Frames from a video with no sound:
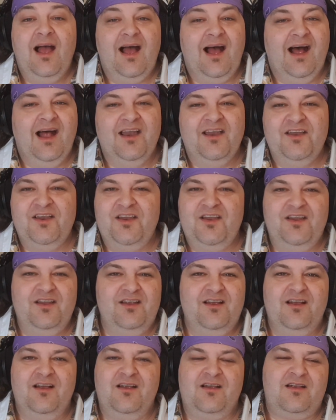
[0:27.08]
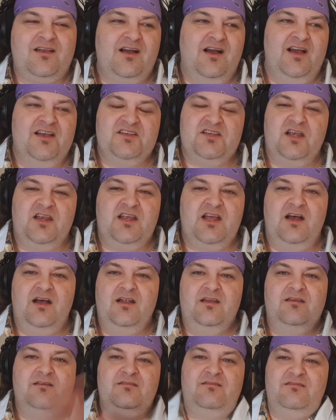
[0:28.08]
And guys, I
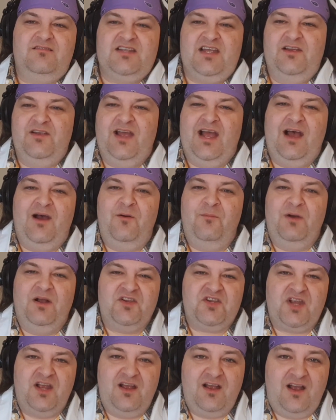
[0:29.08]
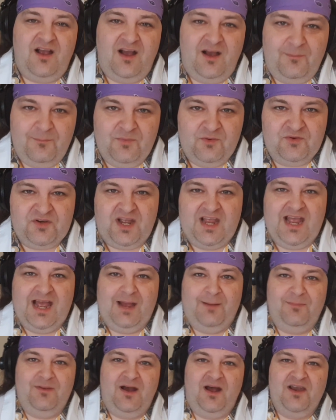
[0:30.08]
can't tell you how much humbled I
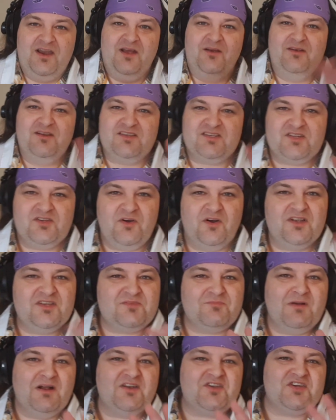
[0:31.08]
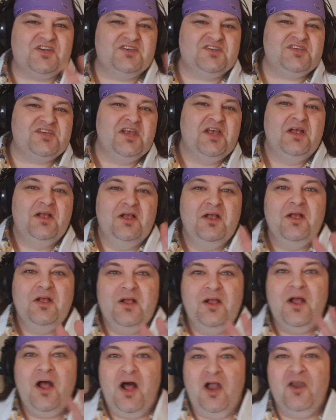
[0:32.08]
am. I know it's not as much as
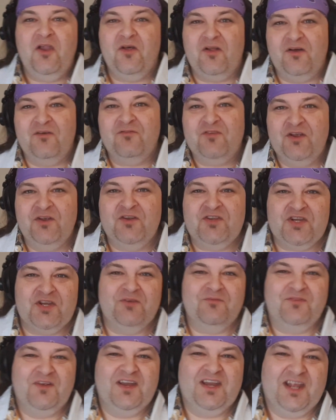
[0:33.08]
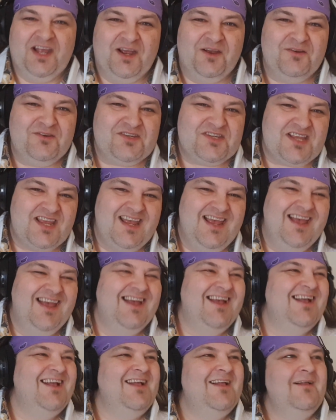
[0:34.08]
a lot of YouTube videos,
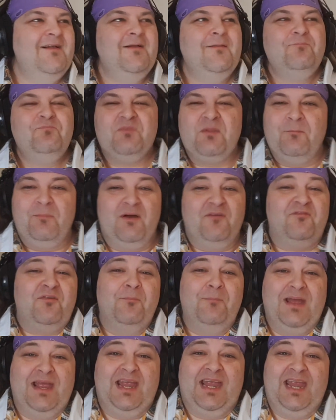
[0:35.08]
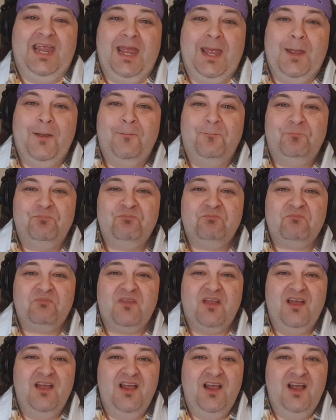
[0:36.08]
but for me,
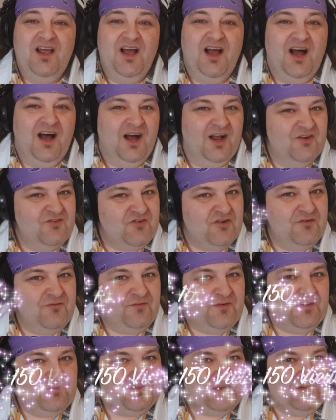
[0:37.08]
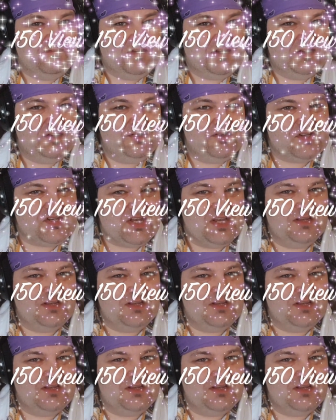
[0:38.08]
150 views,